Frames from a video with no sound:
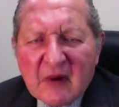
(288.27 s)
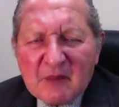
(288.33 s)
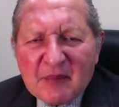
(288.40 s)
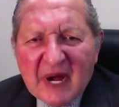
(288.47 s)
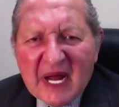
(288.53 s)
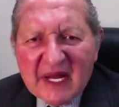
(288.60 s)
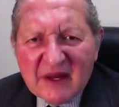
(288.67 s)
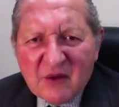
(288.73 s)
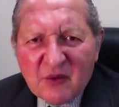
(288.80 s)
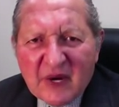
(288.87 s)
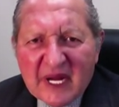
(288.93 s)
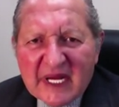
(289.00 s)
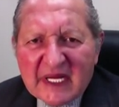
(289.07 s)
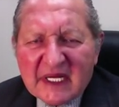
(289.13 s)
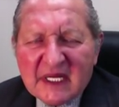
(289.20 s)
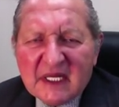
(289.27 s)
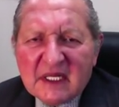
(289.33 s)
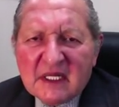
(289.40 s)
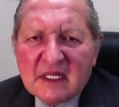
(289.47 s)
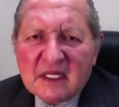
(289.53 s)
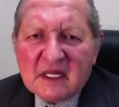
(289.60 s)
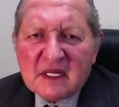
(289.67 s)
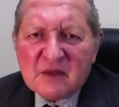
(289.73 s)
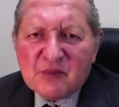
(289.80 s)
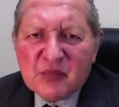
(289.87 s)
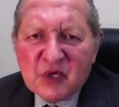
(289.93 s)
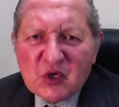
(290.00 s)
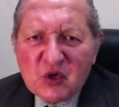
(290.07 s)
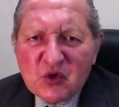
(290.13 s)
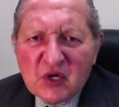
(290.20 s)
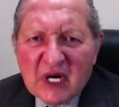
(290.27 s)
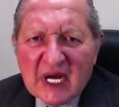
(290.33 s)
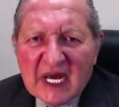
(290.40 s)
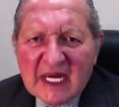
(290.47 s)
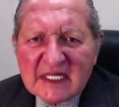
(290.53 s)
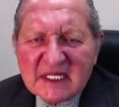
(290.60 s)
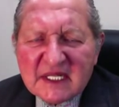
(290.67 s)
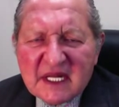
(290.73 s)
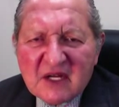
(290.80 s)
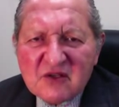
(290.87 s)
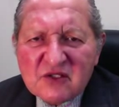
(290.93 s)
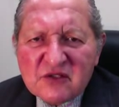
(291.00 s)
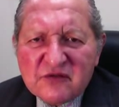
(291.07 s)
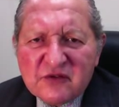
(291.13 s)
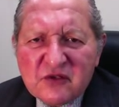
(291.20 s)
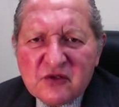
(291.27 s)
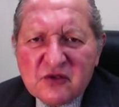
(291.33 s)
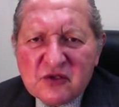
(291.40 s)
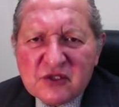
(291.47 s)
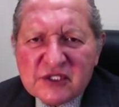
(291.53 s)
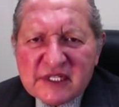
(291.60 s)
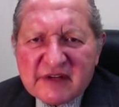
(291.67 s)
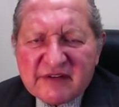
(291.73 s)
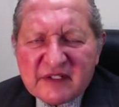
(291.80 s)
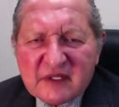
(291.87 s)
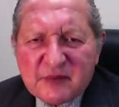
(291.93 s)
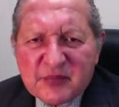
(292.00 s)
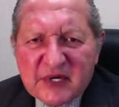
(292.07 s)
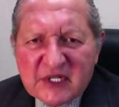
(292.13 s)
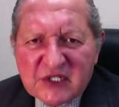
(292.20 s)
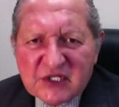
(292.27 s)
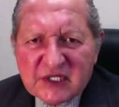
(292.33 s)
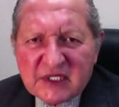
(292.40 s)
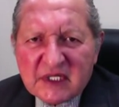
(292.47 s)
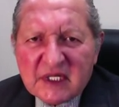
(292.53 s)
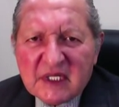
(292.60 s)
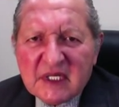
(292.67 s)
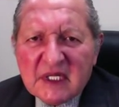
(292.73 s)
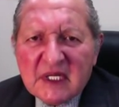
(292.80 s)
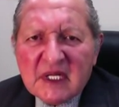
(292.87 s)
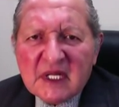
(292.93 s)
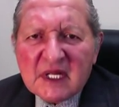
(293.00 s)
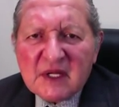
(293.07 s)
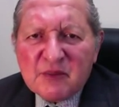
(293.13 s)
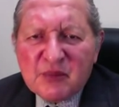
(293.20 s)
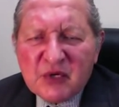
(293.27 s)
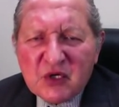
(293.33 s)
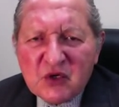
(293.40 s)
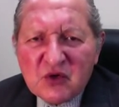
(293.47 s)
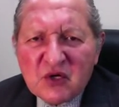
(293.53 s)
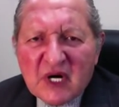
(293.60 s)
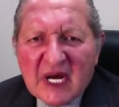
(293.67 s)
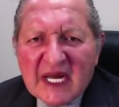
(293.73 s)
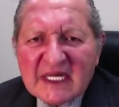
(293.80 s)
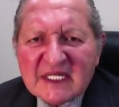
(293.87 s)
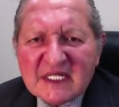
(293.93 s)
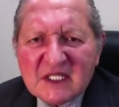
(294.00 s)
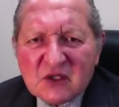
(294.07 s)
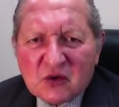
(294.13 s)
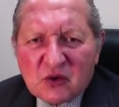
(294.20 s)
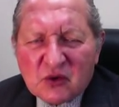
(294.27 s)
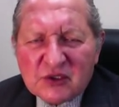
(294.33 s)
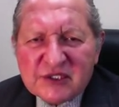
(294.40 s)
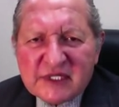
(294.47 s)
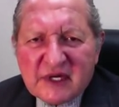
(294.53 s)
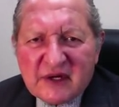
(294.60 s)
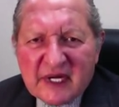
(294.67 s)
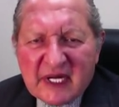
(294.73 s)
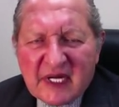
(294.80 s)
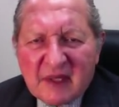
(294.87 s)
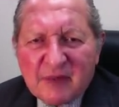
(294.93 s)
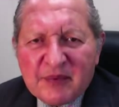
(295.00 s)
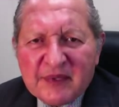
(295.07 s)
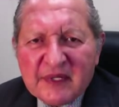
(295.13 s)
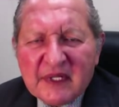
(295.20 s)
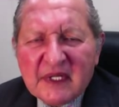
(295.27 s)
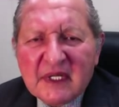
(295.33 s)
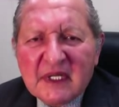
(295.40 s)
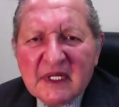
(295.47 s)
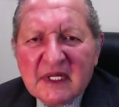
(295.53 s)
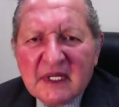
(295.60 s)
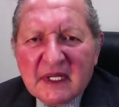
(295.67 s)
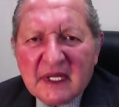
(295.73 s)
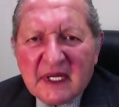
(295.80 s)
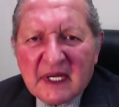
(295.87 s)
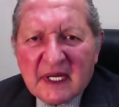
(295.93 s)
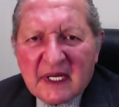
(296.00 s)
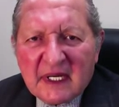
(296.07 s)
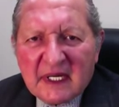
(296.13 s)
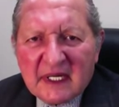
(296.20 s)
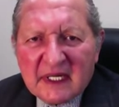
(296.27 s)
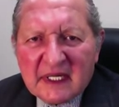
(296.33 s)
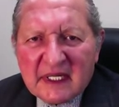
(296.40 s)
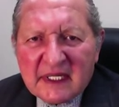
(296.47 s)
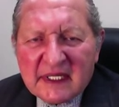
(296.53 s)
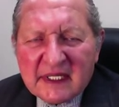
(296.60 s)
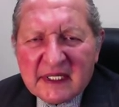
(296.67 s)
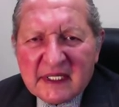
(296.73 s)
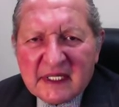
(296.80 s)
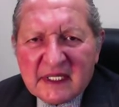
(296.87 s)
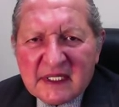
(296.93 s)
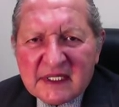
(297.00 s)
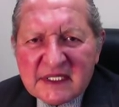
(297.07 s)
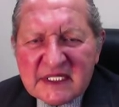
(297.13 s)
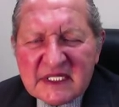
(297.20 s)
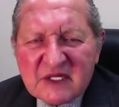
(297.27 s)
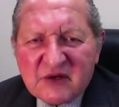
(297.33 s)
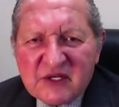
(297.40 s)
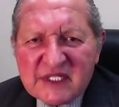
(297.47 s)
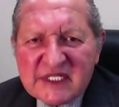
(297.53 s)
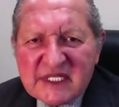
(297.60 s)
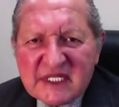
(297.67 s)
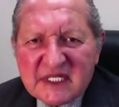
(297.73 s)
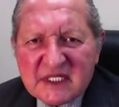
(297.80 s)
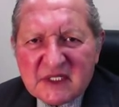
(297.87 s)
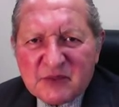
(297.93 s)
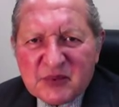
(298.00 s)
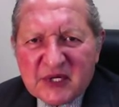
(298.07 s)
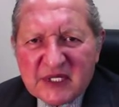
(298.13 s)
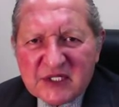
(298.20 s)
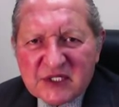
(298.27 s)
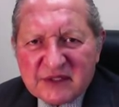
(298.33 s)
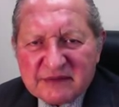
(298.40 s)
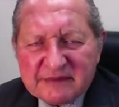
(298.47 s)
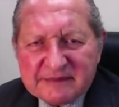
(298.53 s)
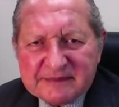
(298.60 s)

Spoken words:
By the way, the blue light, those of you who suffer depression, the blue light can also help in decreasing the depression.